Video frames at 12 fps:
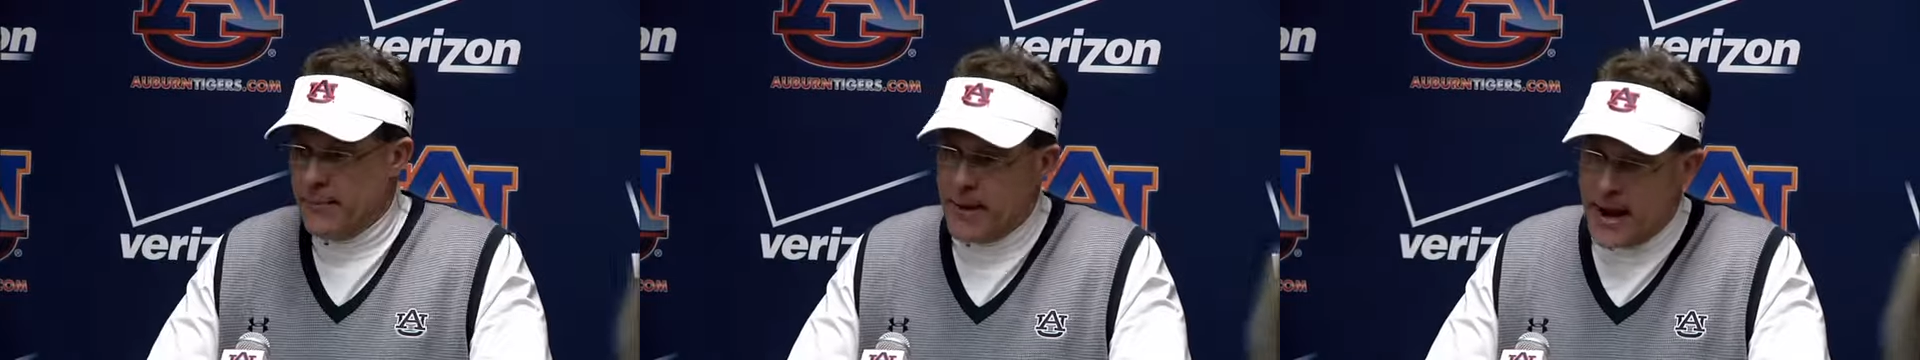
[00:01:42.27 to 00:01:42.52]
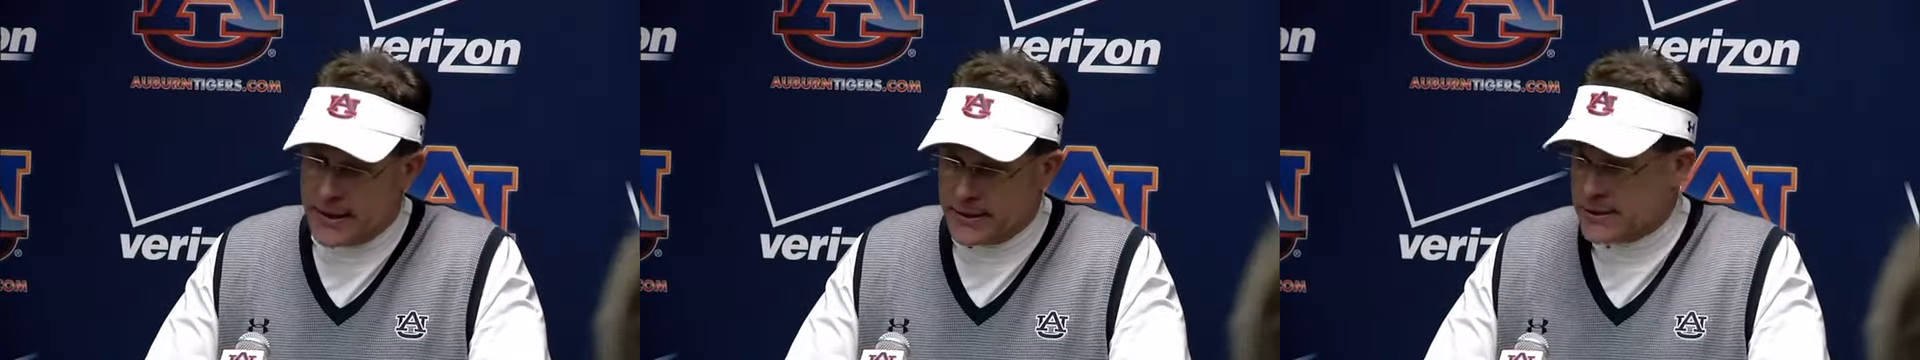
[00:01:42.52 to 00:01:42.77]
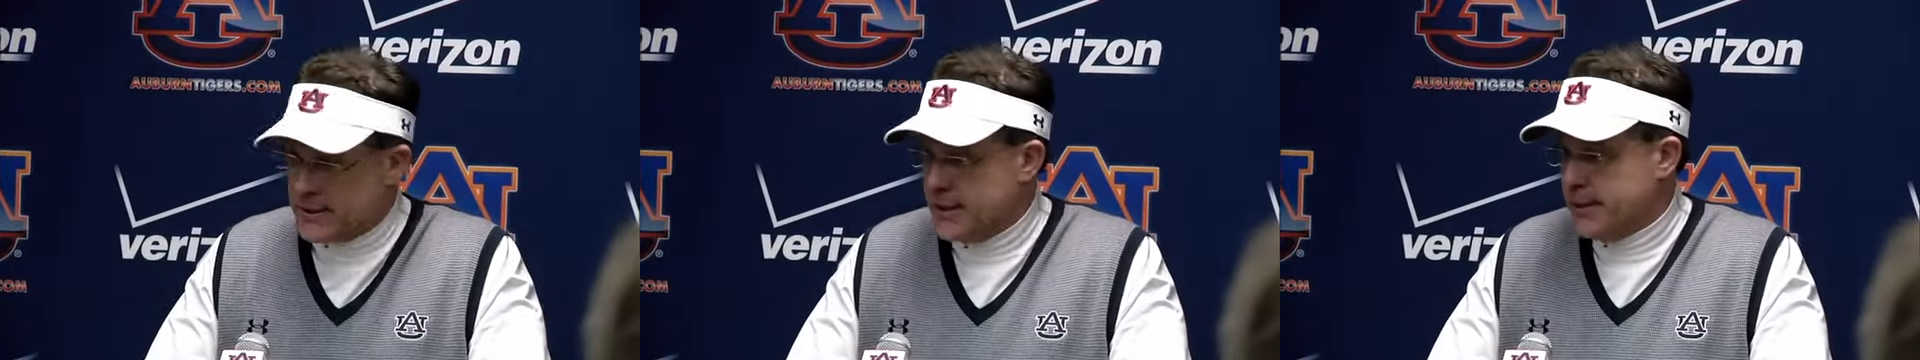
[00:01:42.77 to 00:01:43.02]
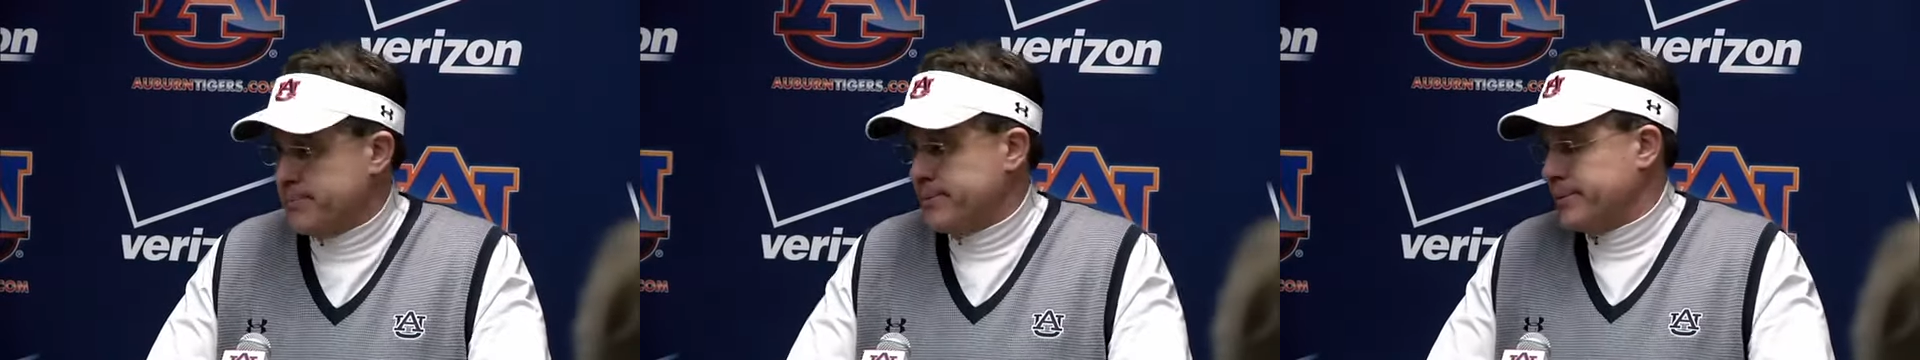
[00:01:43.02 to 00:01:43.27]
backed us
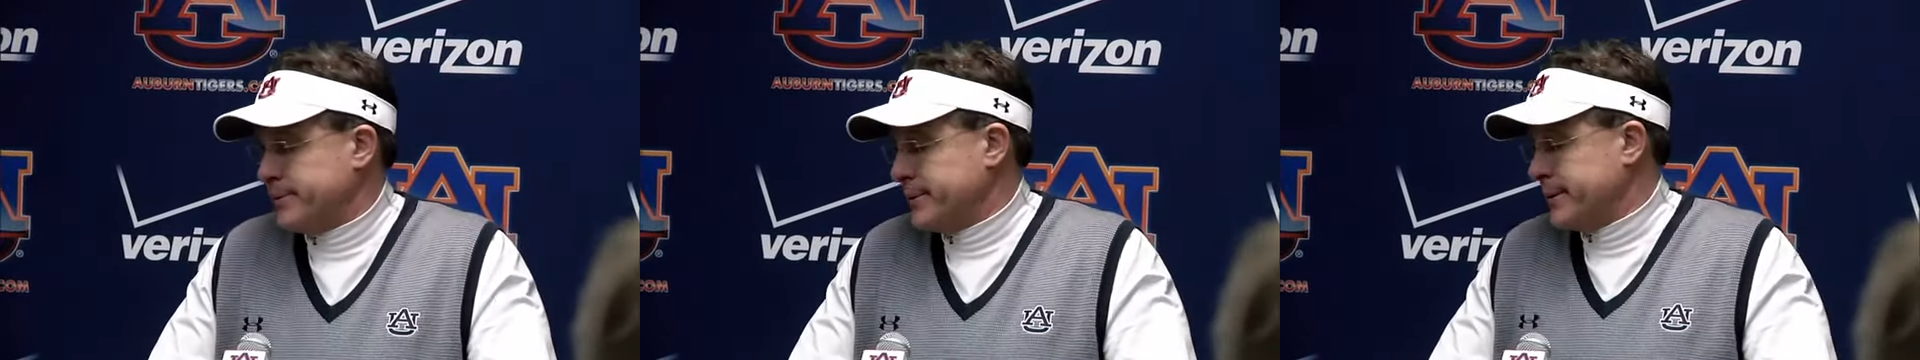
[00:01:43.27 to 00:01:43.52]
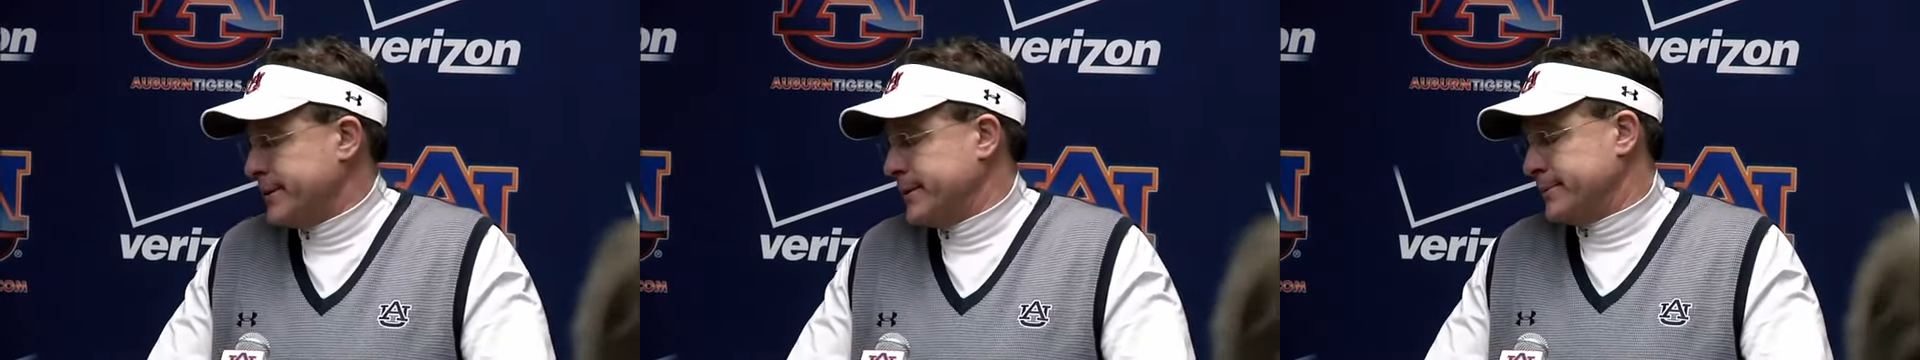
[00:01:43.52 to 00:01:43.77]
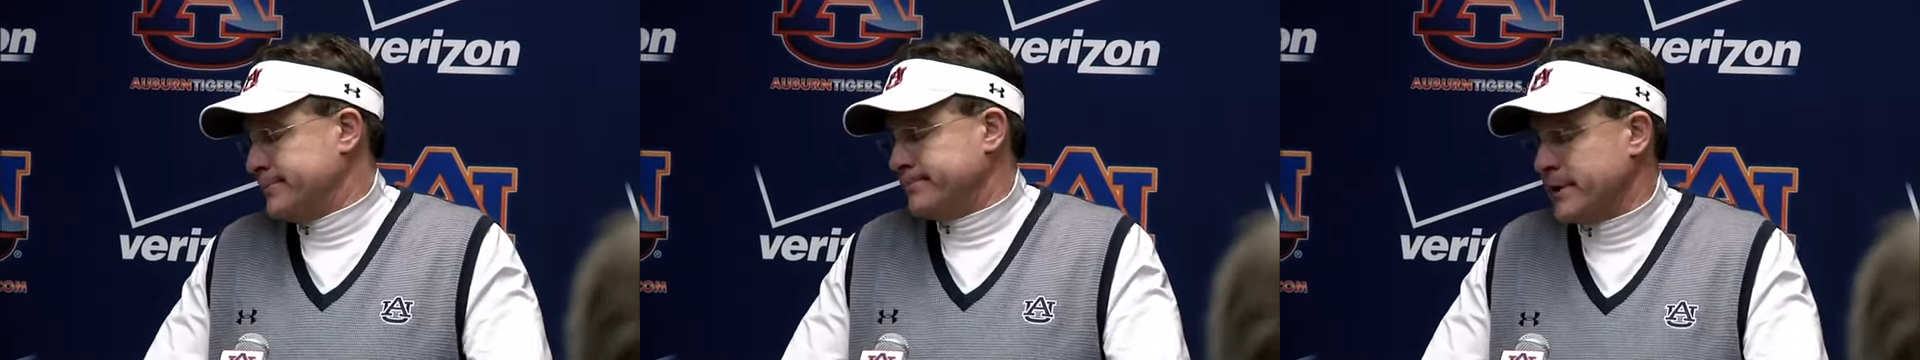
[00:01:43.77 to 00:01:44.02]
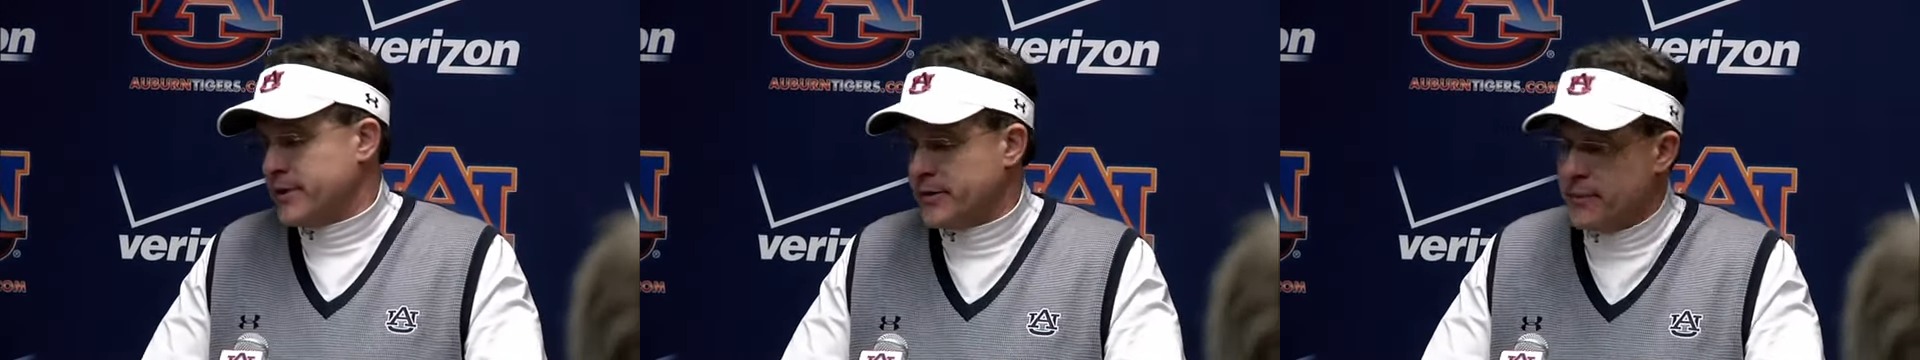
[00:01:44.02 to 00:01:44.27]
up. I
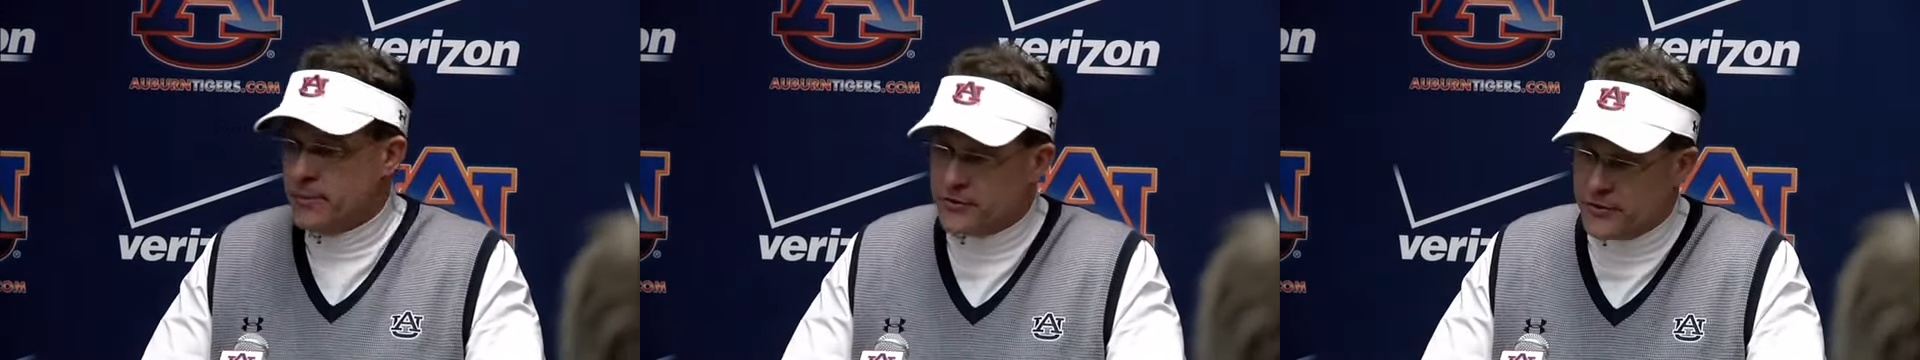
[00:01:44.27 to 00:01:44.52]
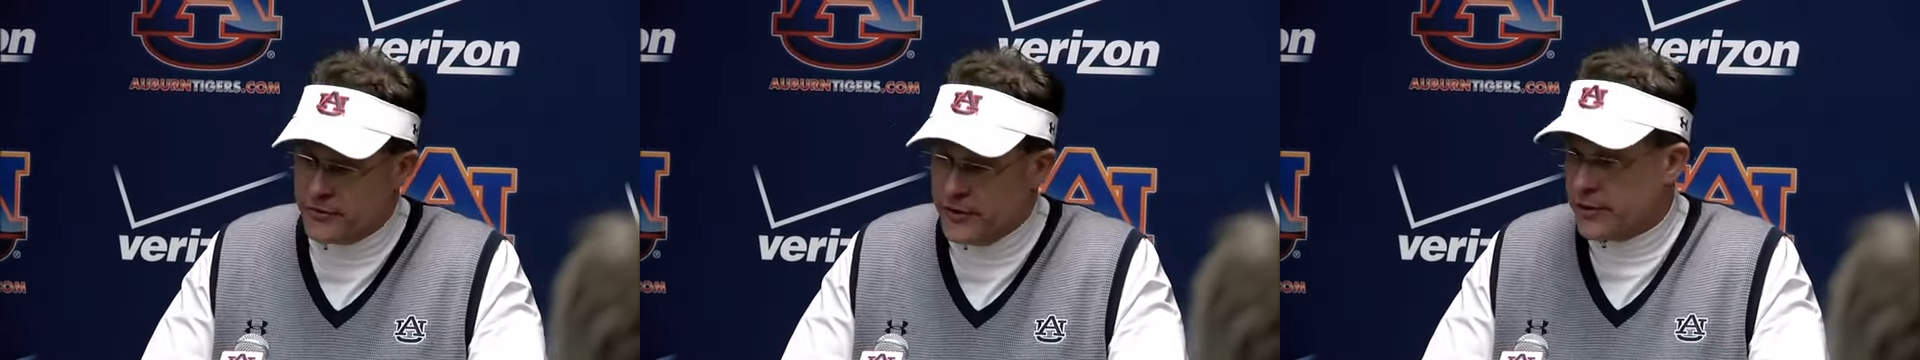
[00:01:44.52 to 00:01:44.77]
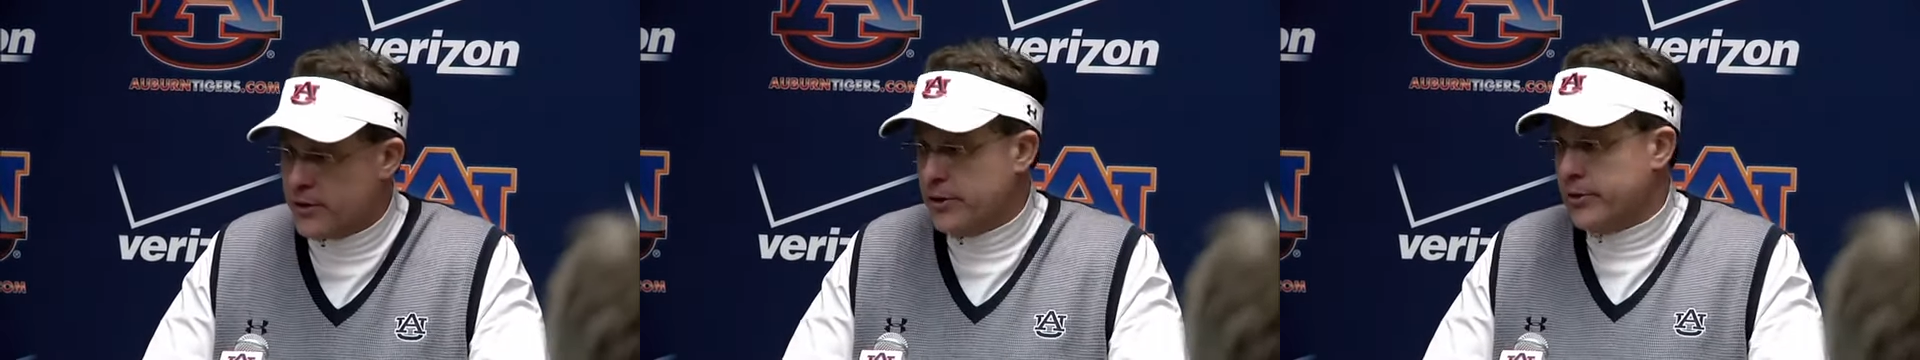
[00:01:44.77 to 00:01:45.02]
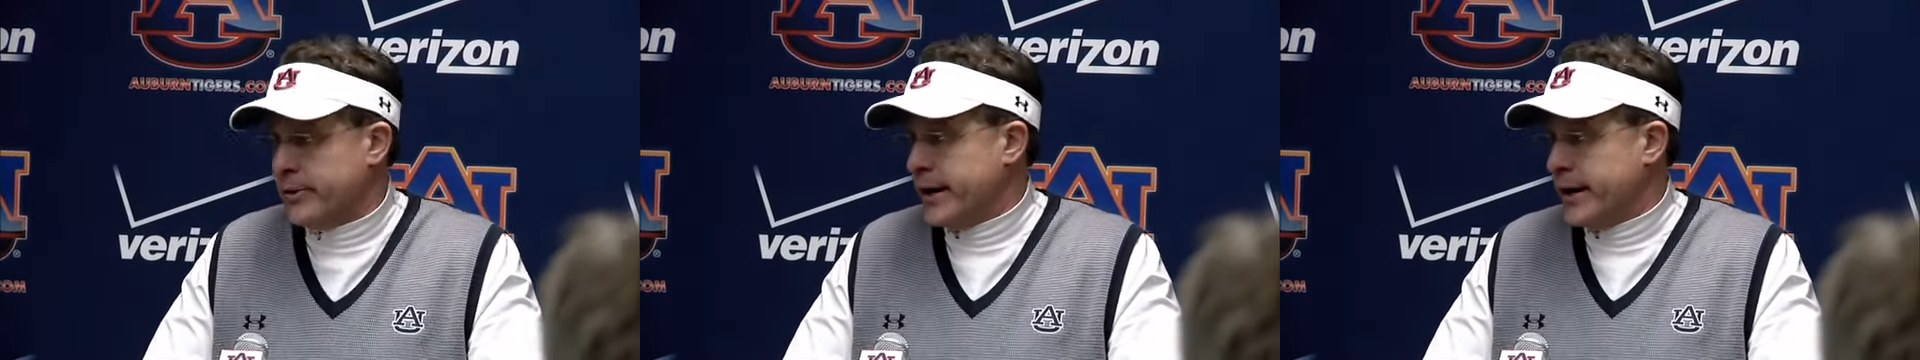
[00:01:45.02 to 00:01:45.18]
think they missed a field goal.